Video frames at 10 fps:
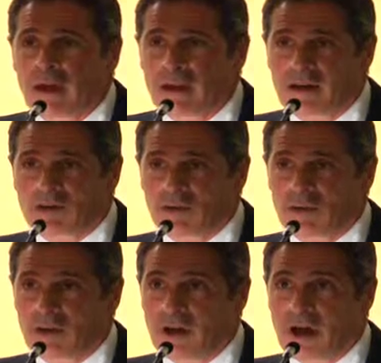And I
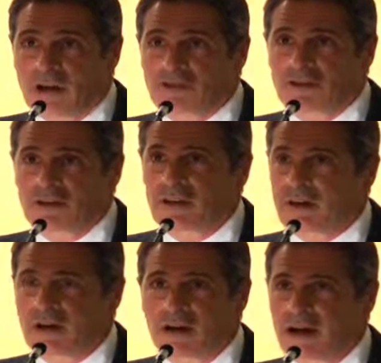told Lee,
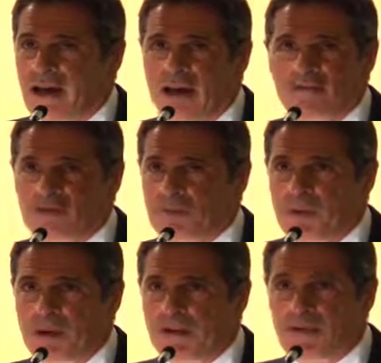honestly, I haven't
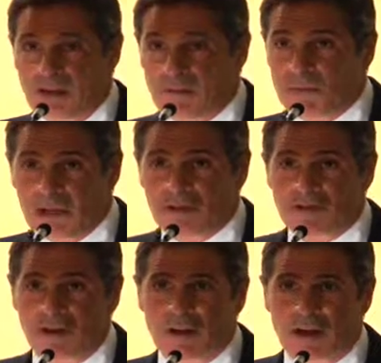spent 10
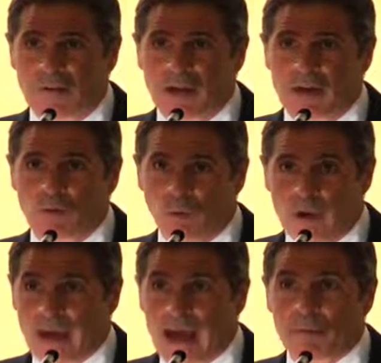minutes thinking about
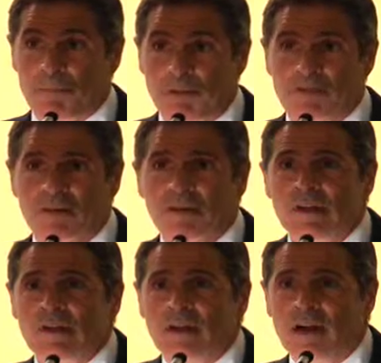what happened.
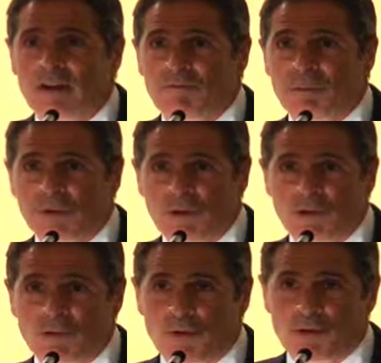I've been
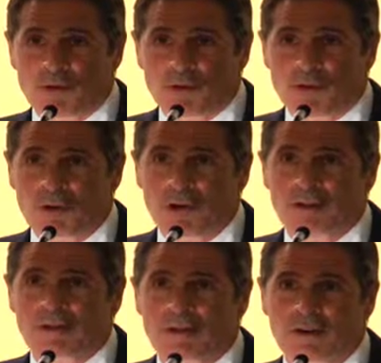on the road
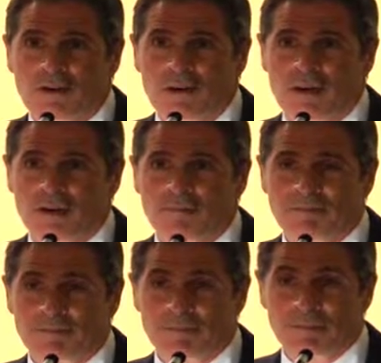recruiting
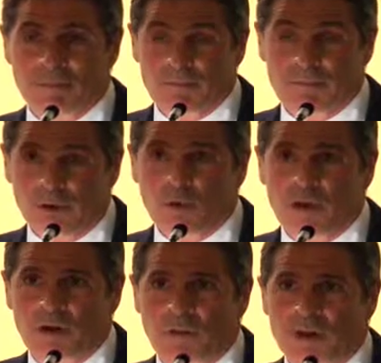um,
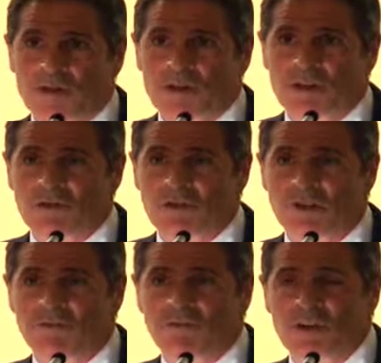quite a bit since
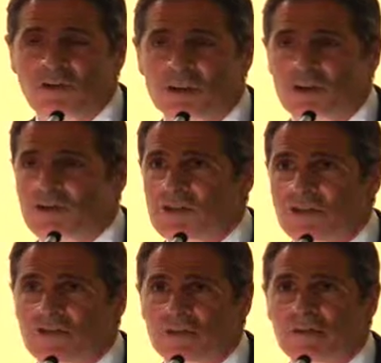we finished our
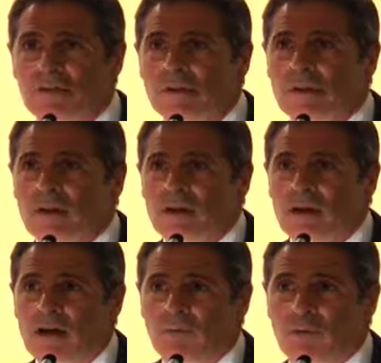season
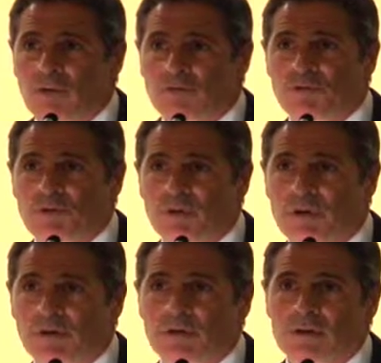uh, both
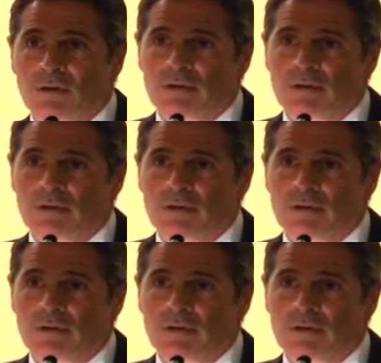for